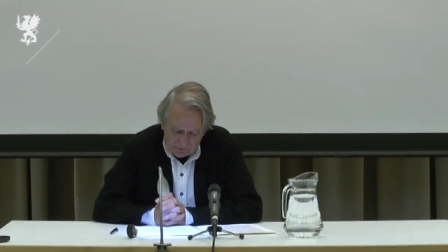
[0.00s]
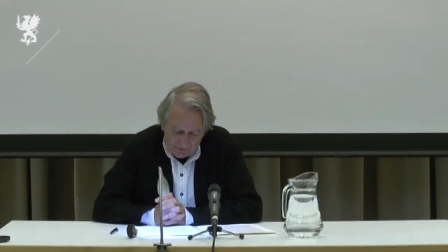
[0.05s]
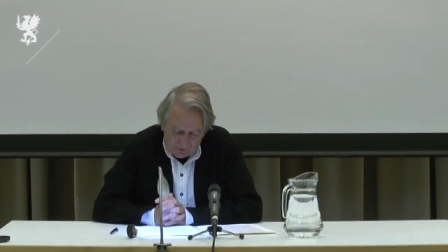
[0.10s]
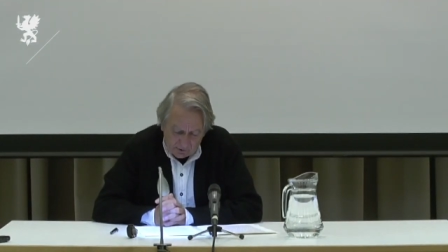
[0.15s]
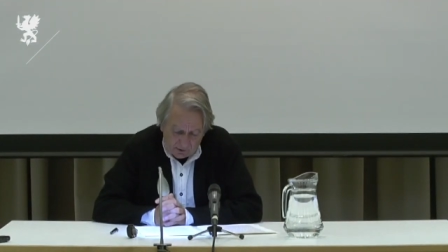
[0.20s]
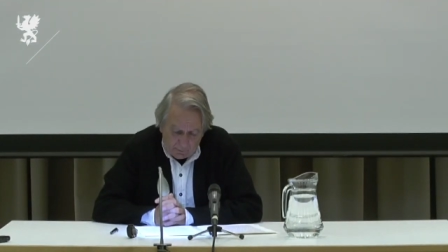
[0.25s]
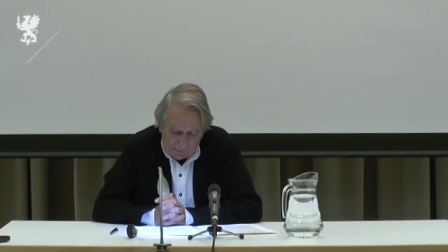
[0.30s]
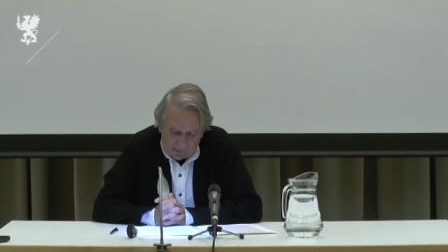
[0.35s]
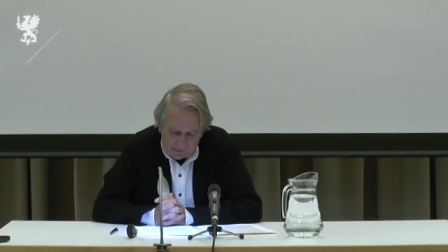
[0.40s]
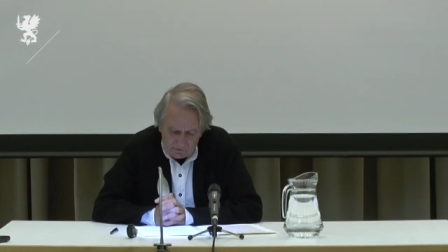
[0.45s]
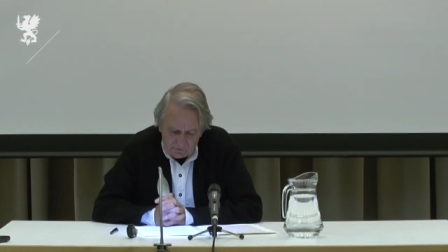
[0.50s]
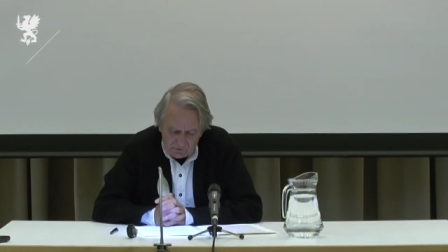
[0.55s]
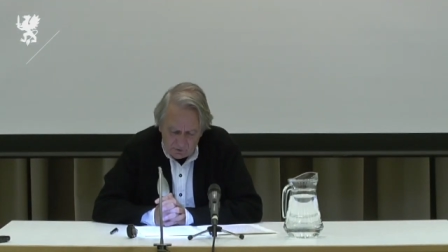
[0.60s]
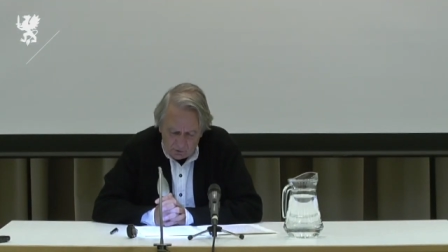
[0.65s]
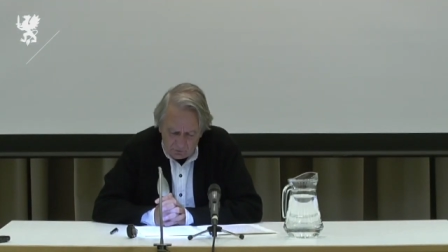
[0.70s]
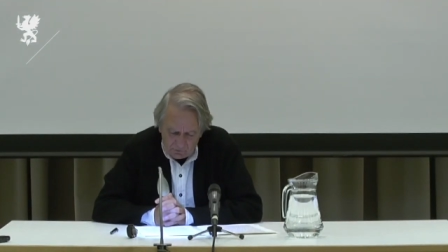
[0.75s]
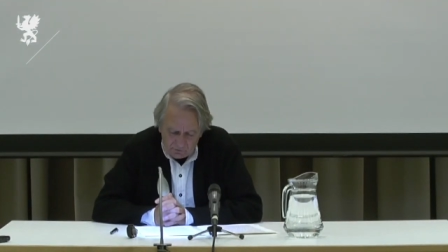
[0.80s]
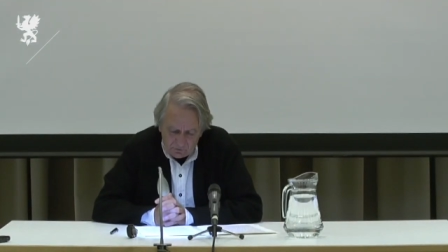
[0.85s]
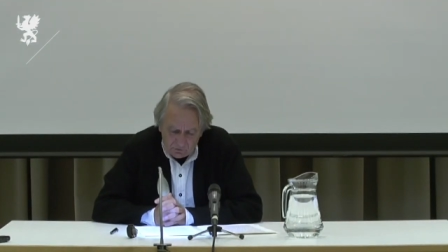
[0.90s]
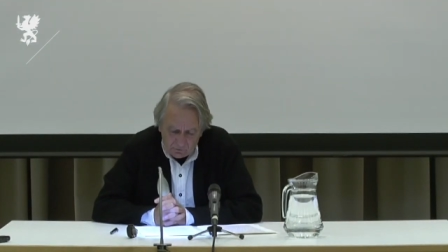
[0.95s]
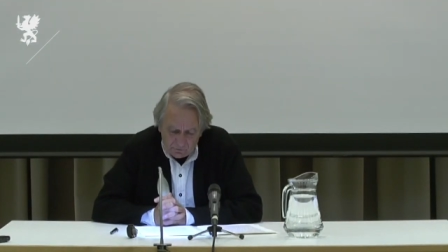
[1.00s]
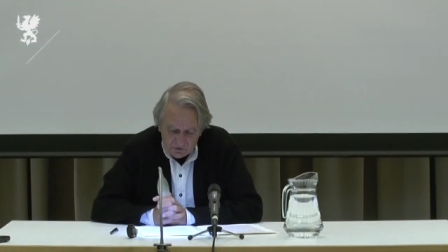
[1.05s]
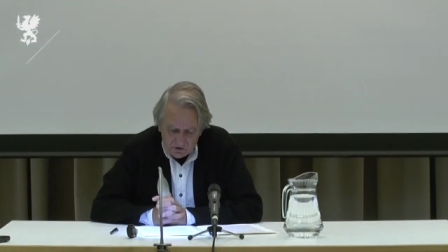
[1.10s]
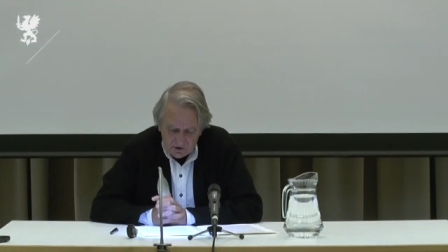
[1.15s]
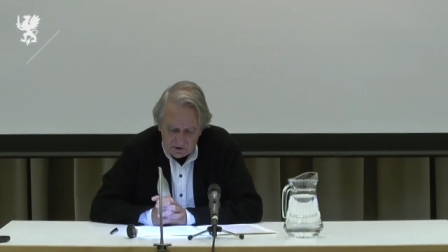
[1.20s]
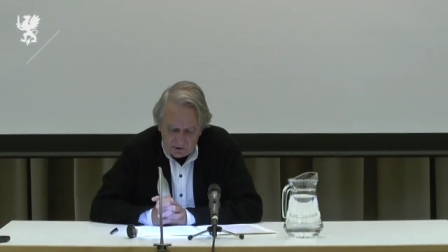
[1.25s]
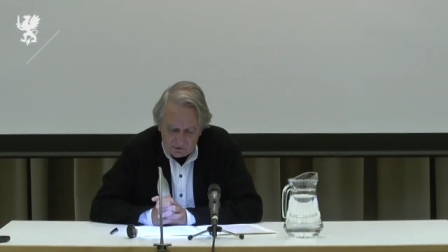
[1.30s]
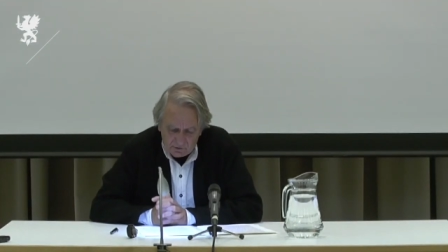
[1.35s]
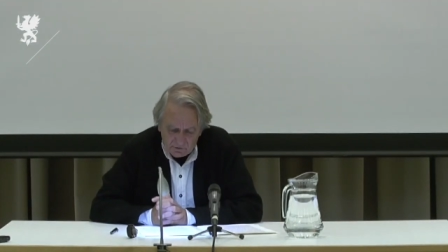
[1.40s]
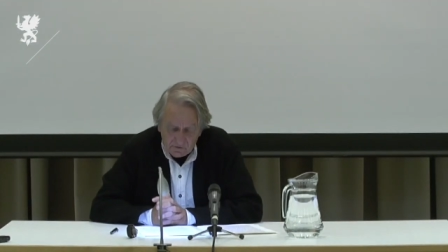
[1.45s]
it reminds us of
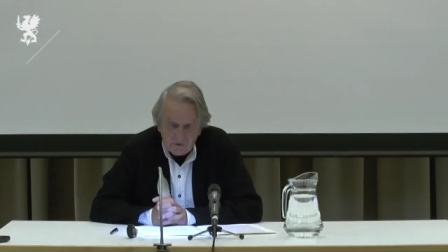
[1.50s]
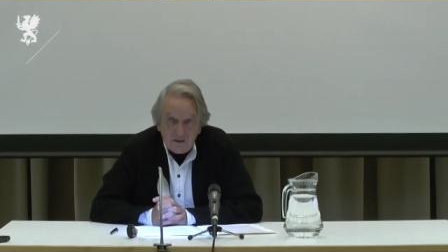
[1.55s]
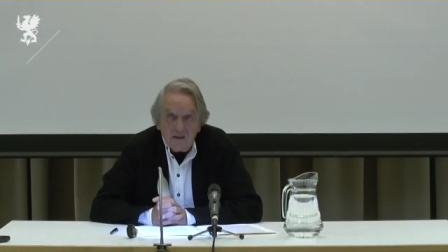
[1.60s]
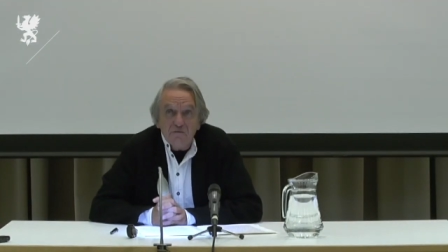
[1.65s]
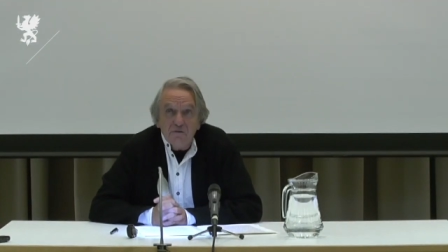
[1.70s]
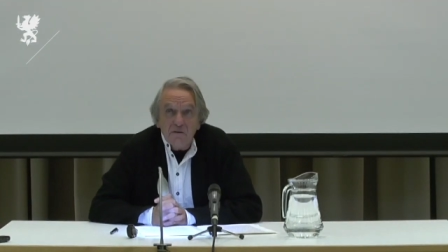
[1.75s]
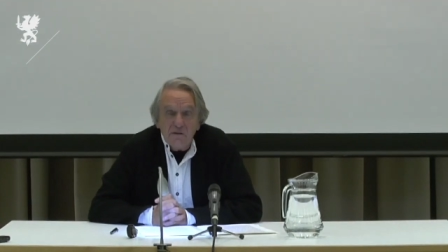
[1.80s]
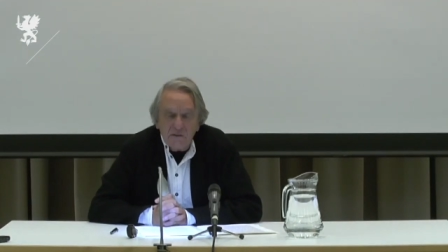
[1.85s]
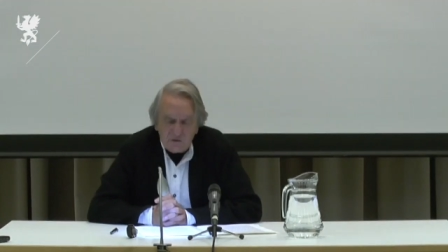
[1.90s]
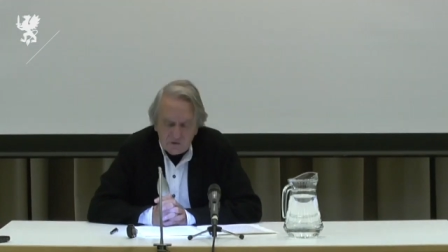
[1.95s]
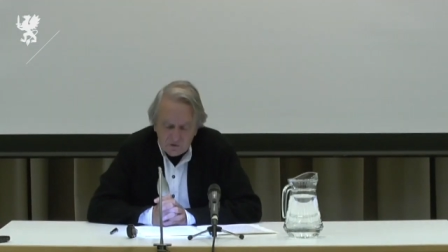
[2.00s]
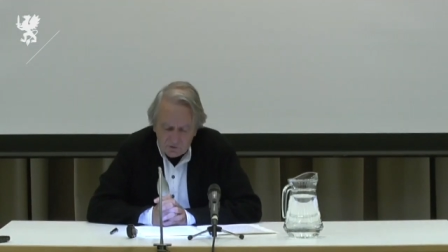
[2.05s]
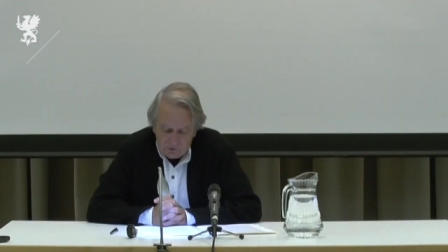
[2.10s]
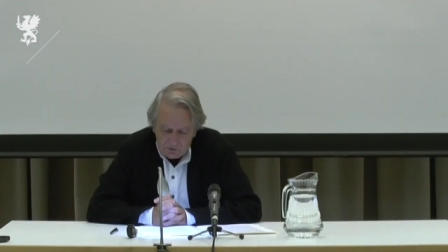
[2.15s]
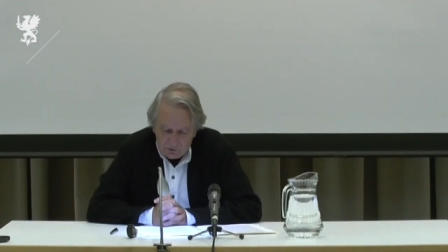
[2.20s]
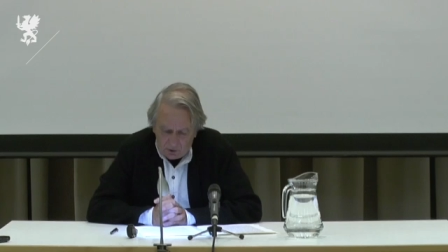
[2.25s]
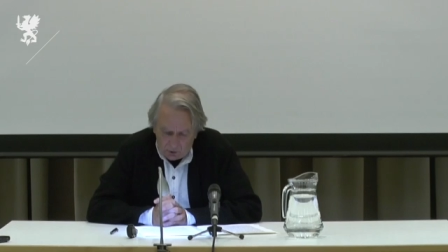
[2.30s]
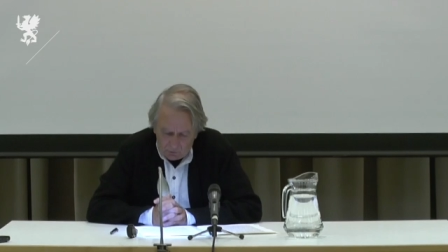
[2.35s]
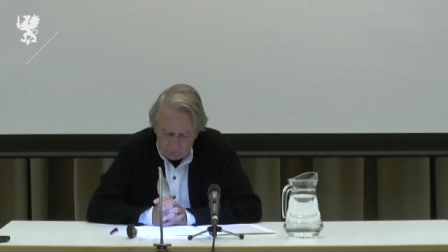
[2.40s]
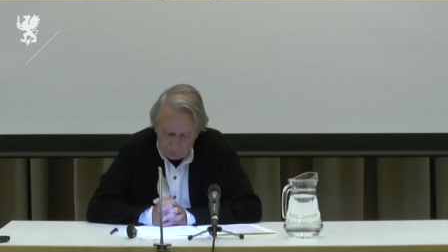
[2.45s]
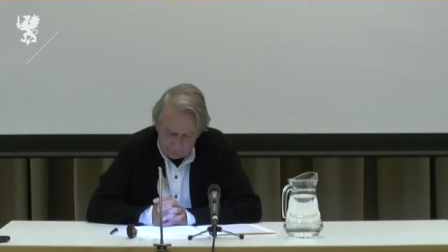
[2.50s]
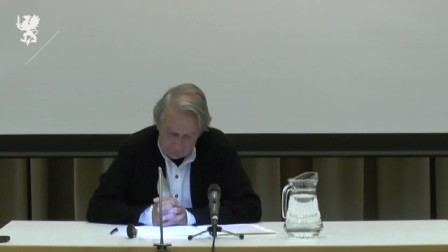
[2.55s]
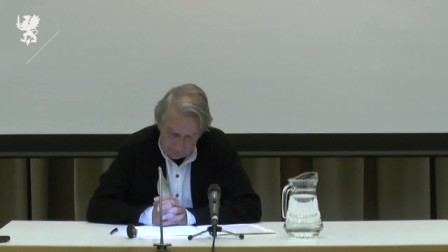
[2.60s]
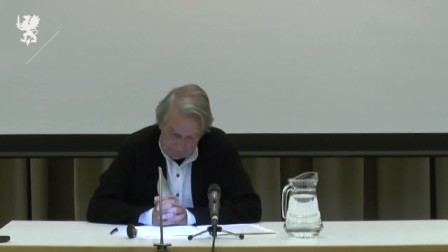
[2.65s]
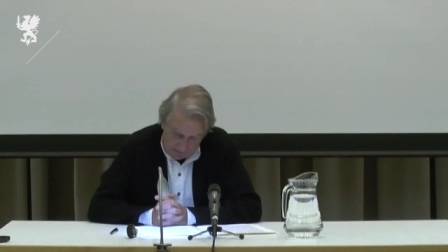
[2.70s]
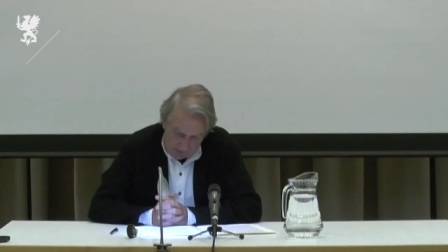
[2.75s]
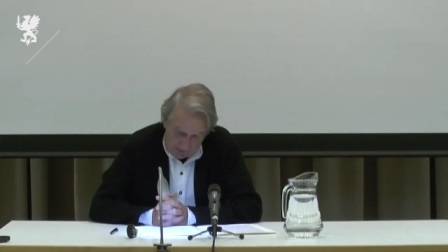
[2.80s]
Schiller's definition of,